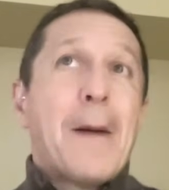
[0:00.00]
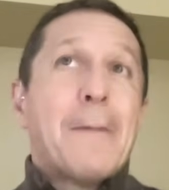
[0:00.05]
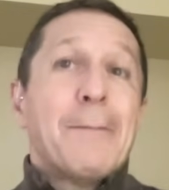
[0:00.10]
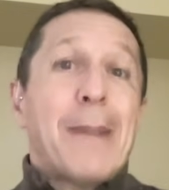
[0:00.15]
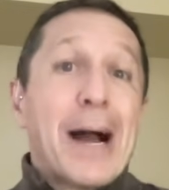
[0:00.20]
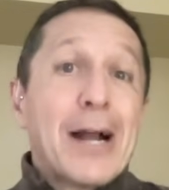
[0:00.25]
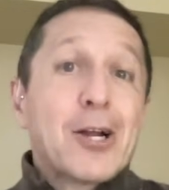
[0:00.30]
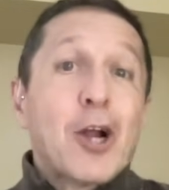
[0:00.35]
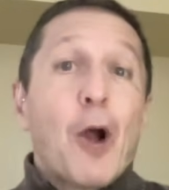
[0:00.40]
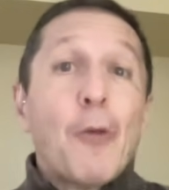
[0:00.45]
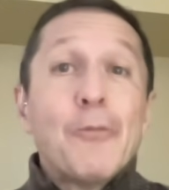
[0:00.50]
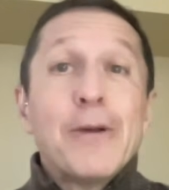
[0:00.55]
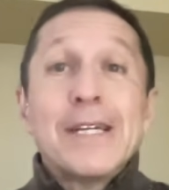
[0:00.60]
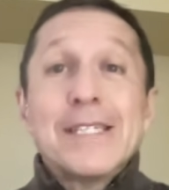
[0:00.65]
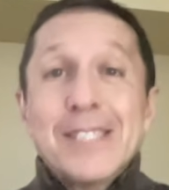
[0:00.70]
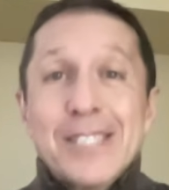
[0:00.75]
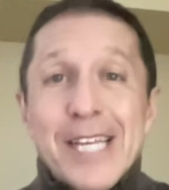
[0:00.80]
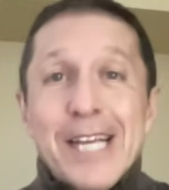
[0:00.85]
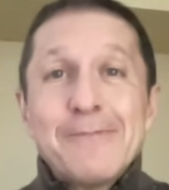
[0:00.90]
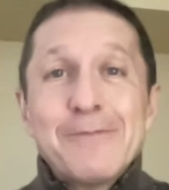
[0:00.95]
Montgomery,
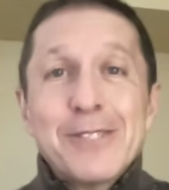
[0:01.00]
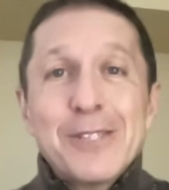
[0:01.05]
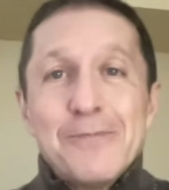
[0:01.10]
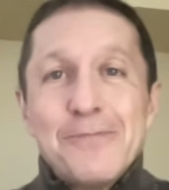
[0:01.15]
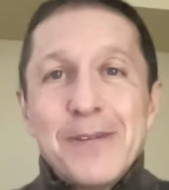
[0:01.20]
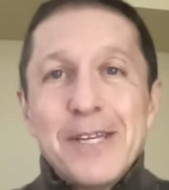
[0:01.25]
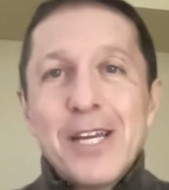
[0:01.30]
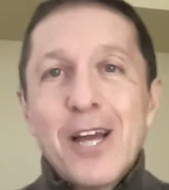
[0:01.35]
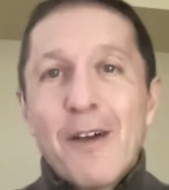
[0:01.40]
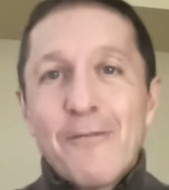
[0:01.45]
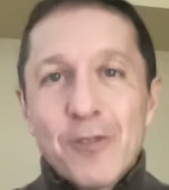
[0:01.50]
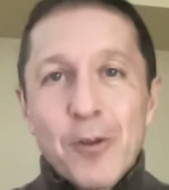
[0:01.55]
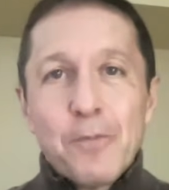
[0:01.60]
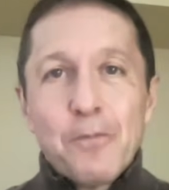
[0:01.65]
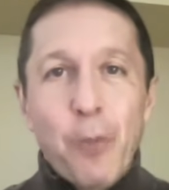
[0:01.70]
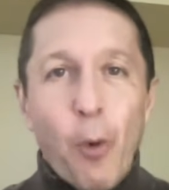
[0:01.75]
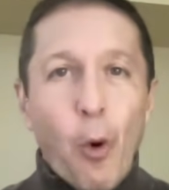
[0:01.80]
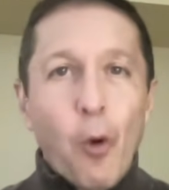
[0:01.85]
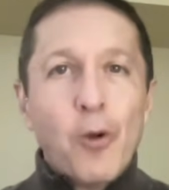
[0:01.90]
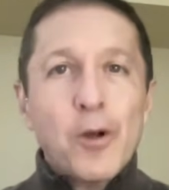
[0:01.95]
it seems to me, of the
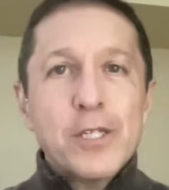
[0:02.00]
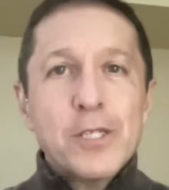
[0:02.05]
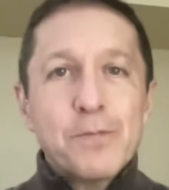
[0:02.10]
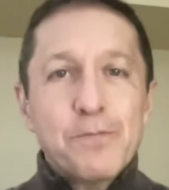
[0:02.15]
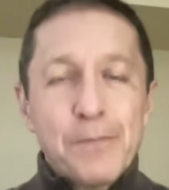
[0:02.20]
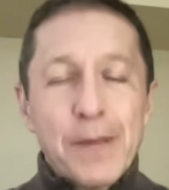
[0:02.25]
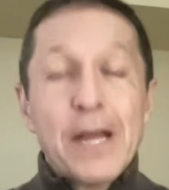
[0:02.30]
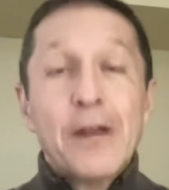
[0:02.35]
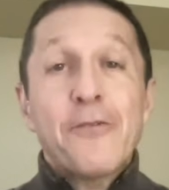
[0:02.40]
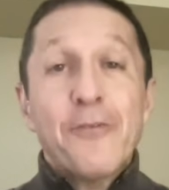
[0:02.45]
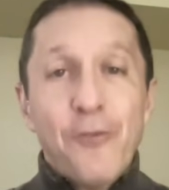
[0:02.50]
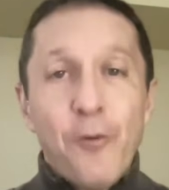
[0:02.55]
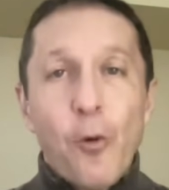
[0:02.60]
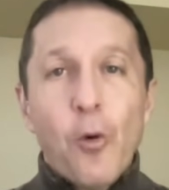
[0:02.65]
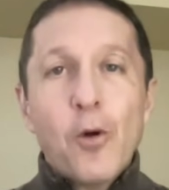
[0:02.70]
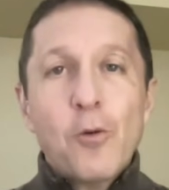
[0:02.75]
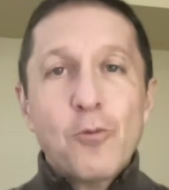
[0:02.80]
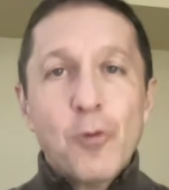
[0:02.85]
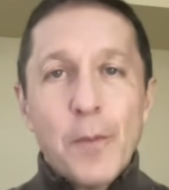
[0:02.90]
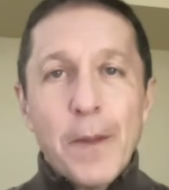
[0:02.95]
Boris big
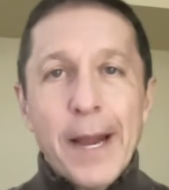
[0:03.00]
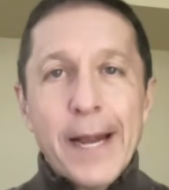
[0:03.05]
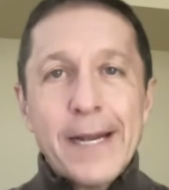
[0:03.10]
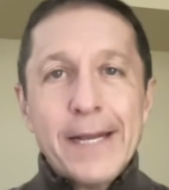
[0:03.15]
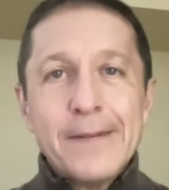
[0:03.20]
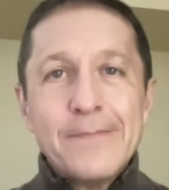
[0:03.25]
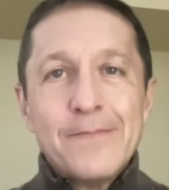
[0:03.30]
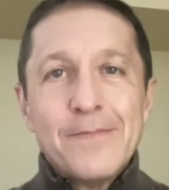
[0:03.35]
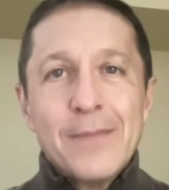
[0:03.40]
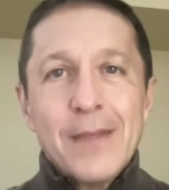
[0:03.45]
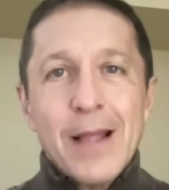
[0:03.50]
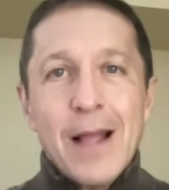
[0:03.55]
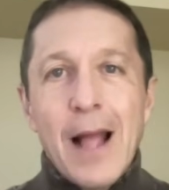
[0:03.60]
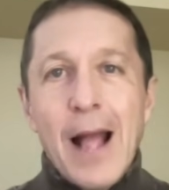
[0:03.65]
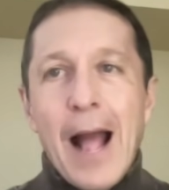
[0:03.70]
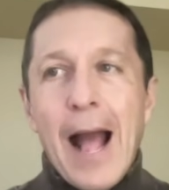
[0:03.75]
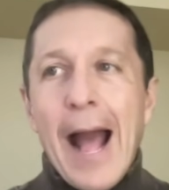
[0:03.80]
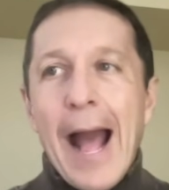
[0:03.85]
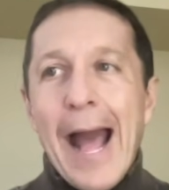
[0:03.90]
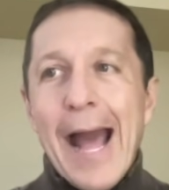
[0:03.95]
four remaining,
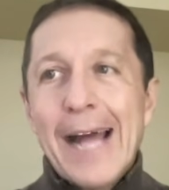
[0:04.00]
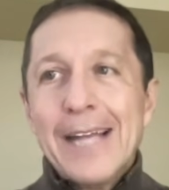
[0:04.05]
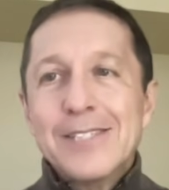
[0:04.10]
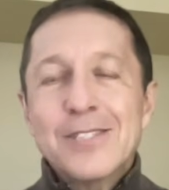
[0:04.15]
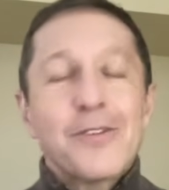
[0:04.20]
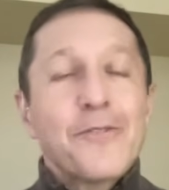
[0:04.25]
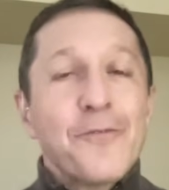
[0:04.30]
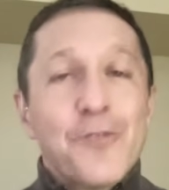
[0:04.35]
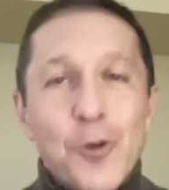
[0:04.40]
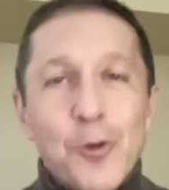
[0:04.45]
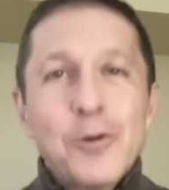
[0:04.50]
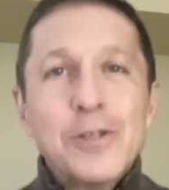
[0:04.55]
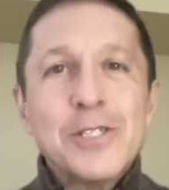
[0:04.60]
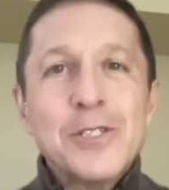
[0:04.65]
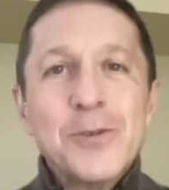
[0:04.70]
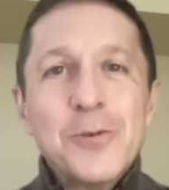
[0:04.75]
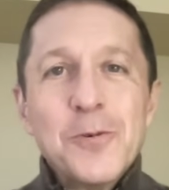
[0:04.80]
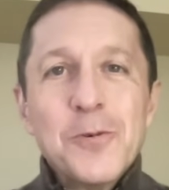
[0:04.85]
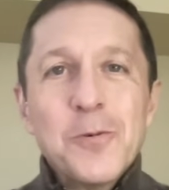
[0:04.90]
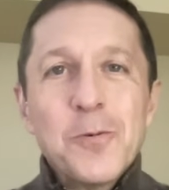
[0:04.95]
has the
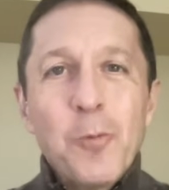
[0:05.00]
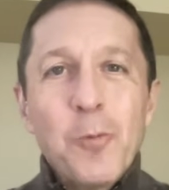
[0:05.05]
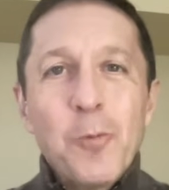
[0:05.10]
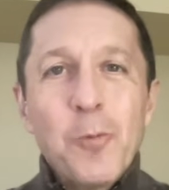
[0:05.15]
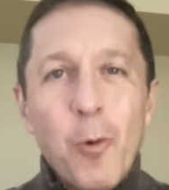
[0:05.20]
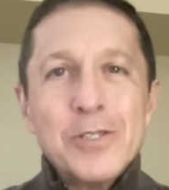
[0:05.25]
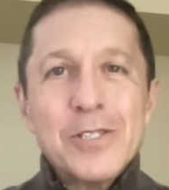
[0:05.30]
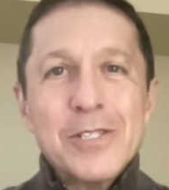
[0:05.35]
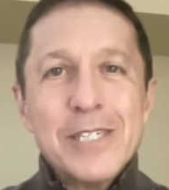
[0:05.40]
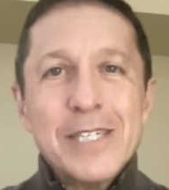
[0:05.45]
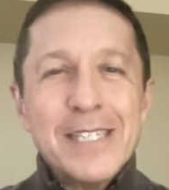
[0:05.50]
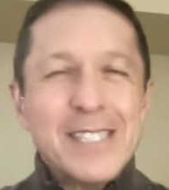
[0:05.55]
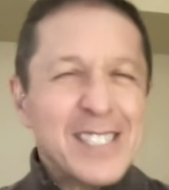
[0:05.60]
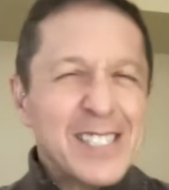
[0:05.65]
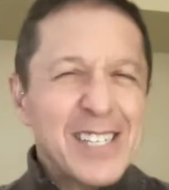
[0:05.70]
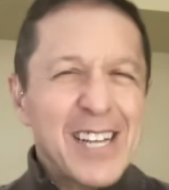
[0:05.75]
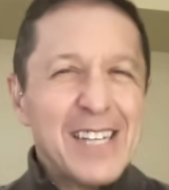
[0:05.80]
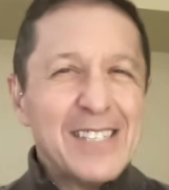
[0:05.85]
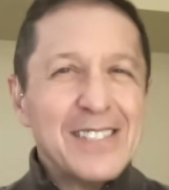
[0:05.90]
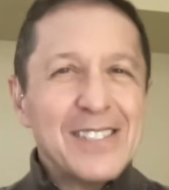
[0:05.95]
fewest warts
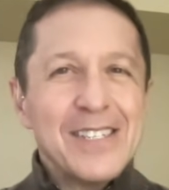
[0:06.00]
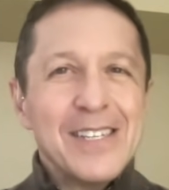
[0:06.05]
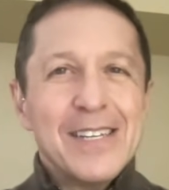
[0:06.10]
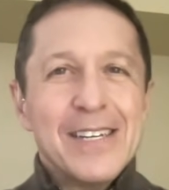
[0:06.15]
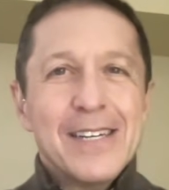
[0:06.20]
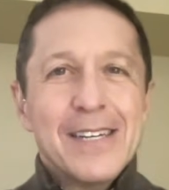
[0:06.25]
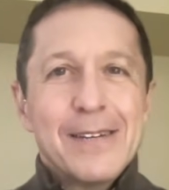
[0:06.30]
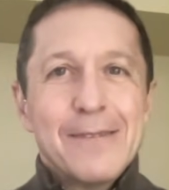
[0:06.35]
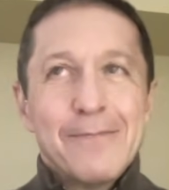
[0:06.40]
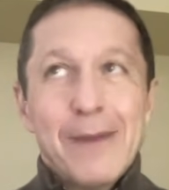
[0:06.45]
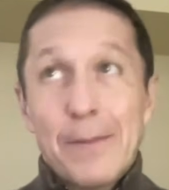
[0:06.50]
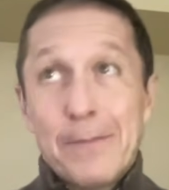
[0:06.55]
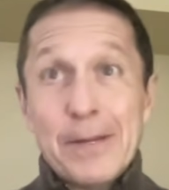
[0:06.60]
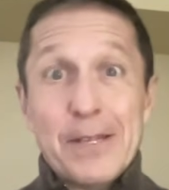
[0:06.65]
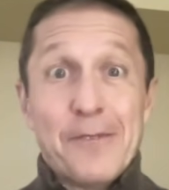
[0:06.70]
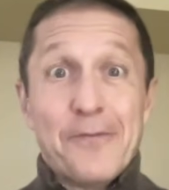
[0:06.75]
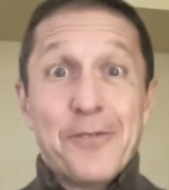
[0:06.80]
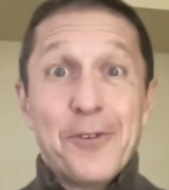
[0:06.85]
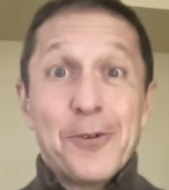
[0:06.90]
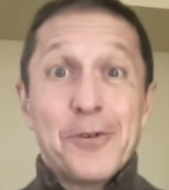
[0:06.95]
in a sense. It
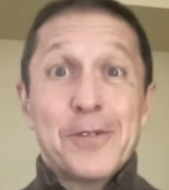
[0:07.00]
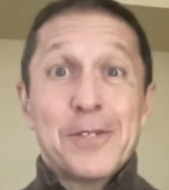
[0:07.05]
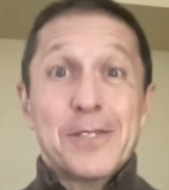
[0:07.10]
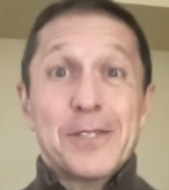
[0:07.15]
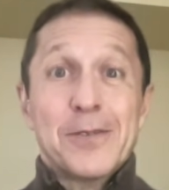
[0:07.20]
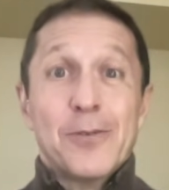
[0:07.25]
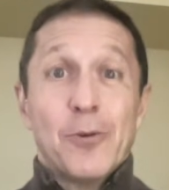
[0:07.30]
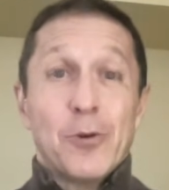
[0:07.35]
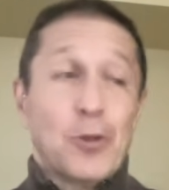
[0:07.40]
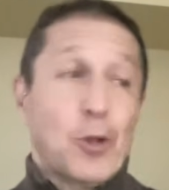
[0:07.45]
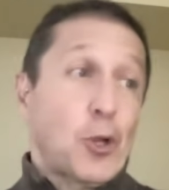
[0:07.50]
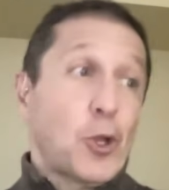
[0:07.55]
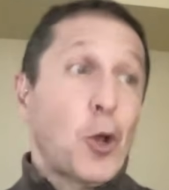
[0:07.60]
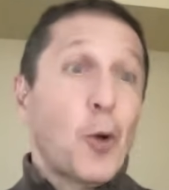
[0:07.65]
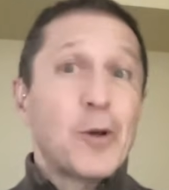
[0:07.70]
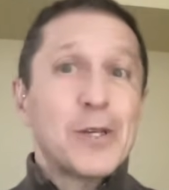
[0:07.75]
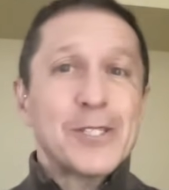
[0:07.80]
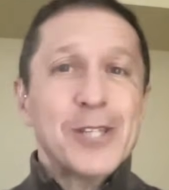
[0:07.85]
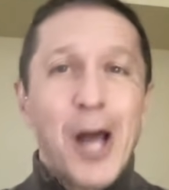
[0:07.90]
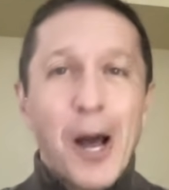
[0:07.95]
might be the fewest or the
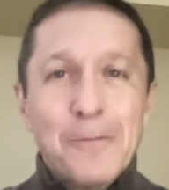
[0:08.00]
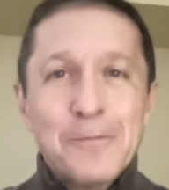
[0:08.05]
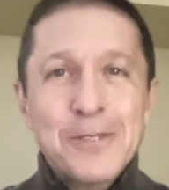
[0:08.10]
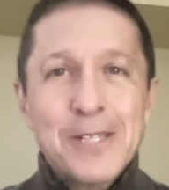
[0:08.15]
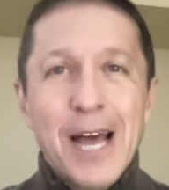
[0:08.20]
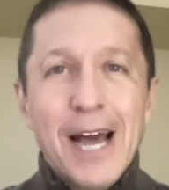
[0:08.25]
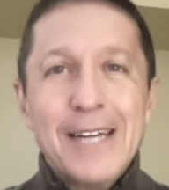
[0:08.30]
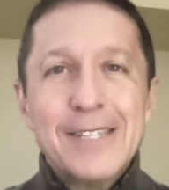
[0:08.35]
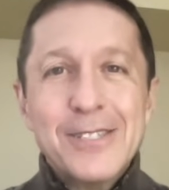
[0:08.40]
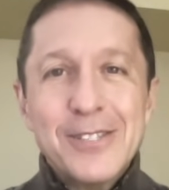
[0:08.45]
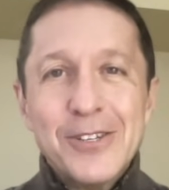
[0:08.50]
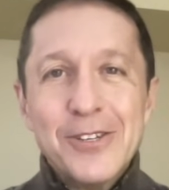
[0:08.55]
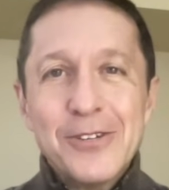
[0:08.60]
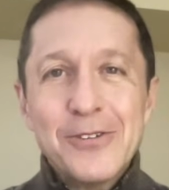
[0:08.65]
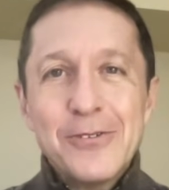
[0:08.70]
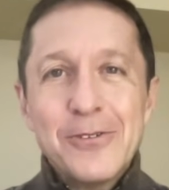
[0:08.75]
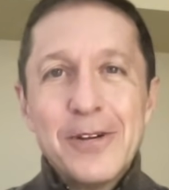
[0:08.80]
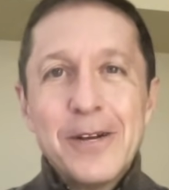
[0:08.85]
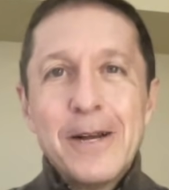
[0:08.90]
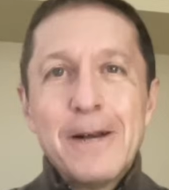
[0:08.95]
lowest upside
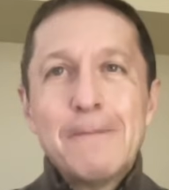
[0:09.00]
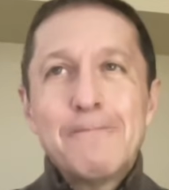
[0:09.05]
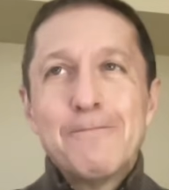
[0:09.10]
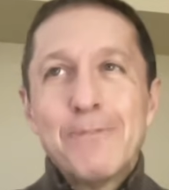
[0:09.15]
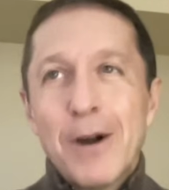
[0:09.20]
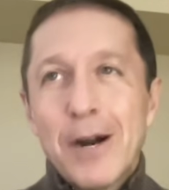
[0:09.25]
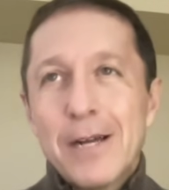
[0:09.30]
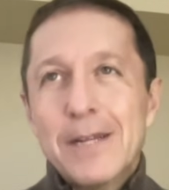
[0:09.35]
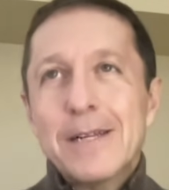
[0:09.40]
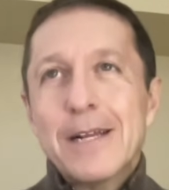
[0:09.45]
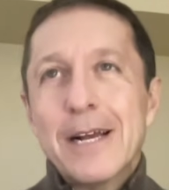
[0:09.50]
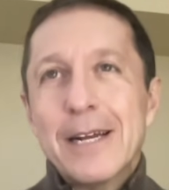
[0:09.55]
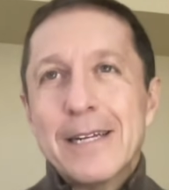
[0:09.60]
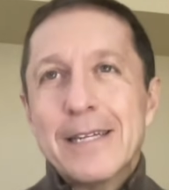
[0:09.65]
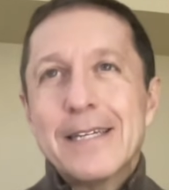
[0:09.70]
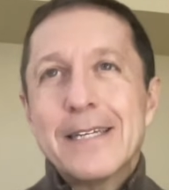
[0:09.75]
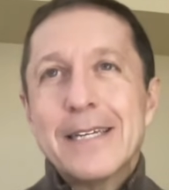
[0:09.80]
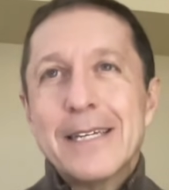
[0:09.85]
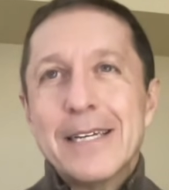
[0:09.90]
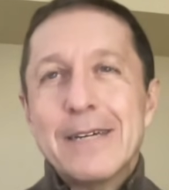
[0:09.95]
too, but
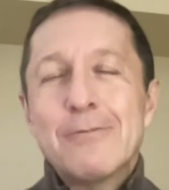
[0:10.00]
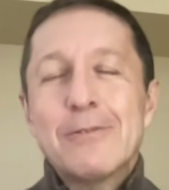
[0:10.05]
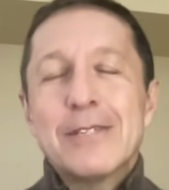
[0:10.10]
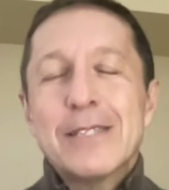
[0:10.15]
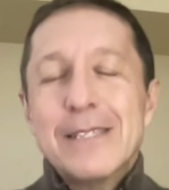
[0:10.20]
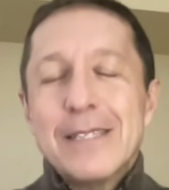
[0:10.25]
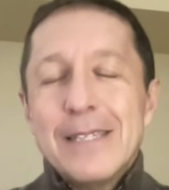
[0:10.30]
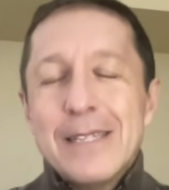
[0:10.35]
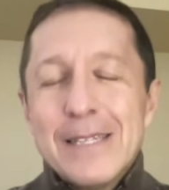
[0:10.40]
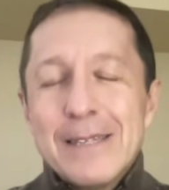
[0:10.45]
it would